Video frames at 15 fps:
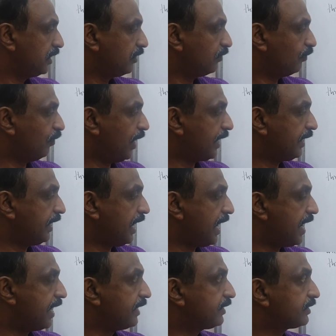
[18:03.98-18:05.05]
1
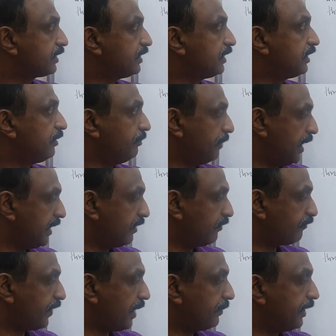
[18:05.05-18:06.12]
and
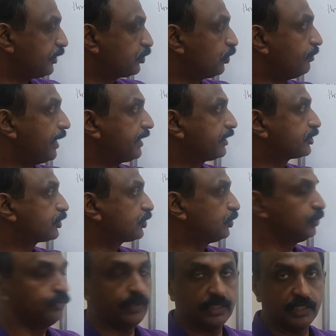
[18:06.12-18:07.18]
-5 by 2 minus
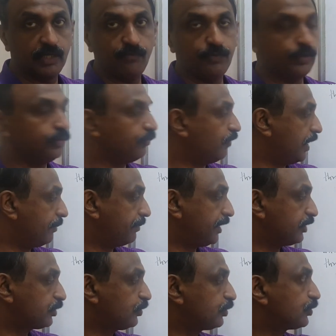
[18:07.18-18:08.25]
2 will give you 1 by
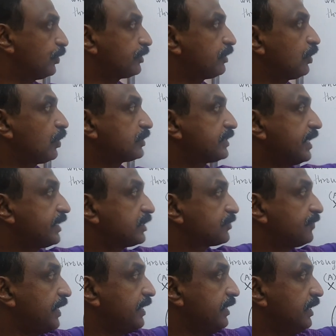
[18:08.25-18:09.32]
2, so it will not
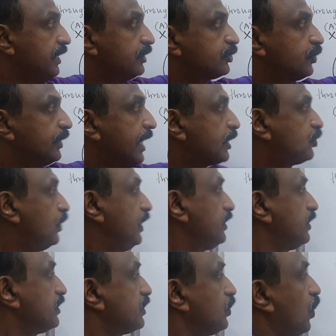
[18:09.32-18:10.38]
satisfy. So naturally
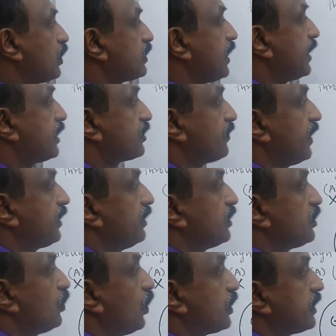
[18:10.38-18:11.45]
this is not satisfying, this
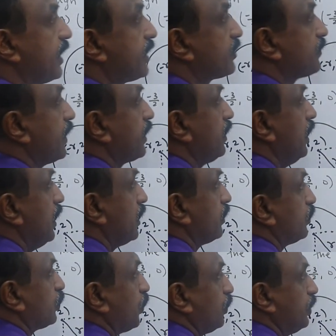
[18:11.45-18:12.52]
is not satisfying.
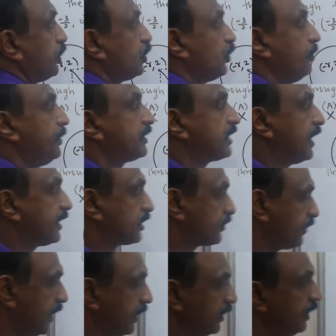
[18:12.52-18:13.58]
So this should be
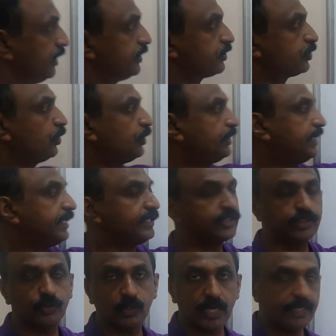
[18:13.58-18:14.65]
satisfying. So D is
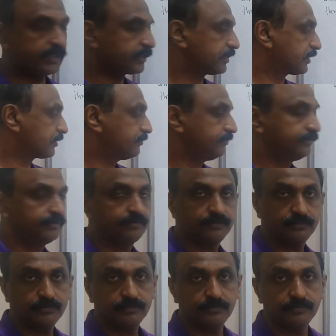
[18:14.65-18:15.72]
your answer.
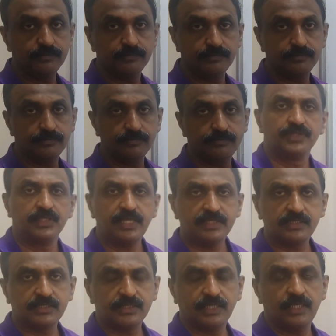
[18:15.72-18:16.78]

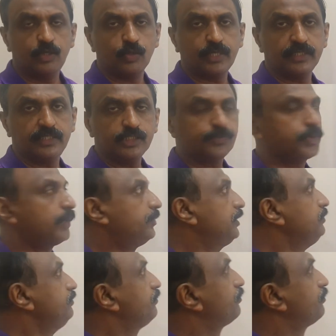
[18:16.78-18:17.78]
Let's look at this problem.